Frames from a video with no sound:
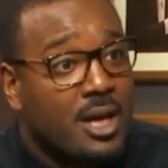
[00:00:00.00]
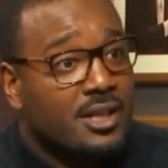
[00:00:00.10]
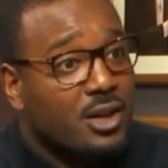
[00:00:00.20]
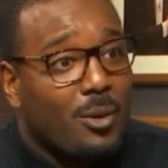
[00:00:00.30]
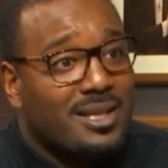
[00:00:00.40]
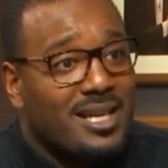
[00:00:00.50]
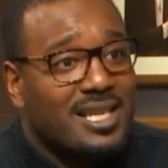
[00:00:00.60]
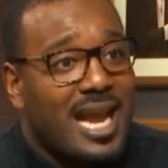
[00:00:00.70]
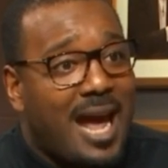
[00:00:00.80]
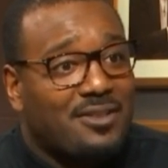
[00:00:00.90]
So it
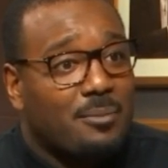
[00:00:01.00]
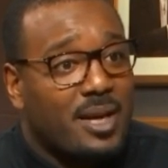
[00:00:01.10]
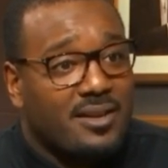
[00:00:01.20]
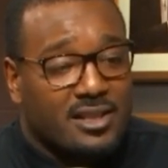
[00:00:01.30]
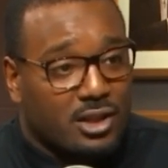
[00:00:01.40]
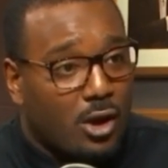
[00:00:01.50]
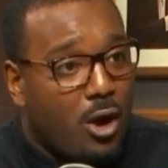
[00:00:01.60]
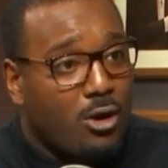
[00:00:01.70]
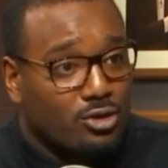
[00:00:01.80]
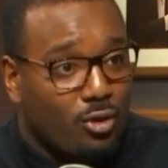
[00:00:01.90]
doesn't have to be this
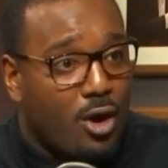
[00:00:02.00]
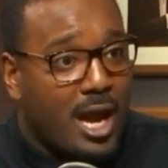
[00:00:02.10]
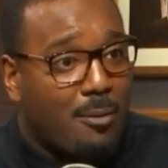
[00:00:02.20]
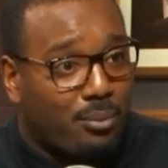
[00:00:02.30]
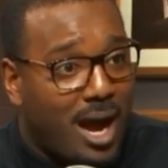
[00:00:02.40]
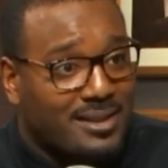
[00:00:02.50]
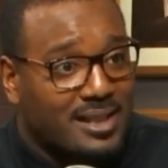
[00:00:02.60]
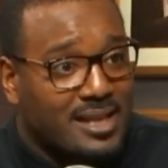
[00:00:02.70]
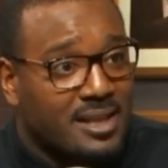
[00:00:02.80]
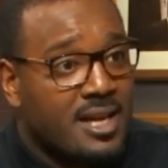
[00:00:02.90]
long, drawn-out
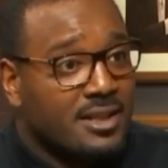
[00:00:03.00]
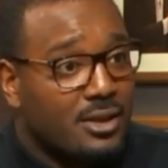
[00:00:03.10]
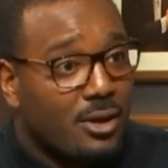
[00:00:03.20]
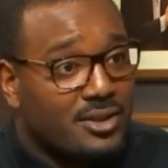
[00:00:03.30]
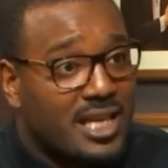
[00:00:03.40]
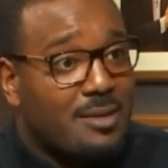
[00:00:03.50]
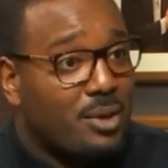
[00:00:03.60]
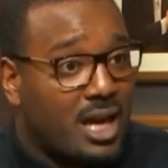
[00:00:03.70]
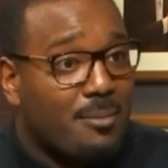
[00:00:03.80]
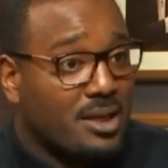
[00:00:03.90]
process to your team
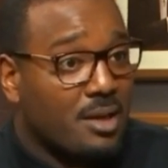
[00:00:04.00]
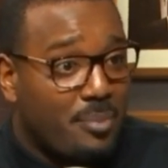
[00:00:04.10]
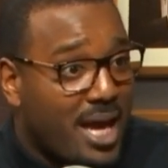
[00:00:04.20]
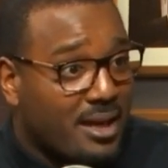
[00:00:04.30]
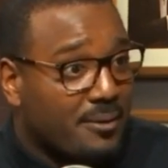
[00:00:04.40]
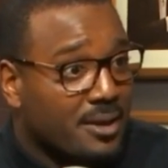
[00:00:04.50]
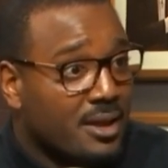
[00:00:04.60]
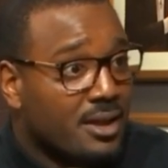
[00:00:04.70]
becoming competitive.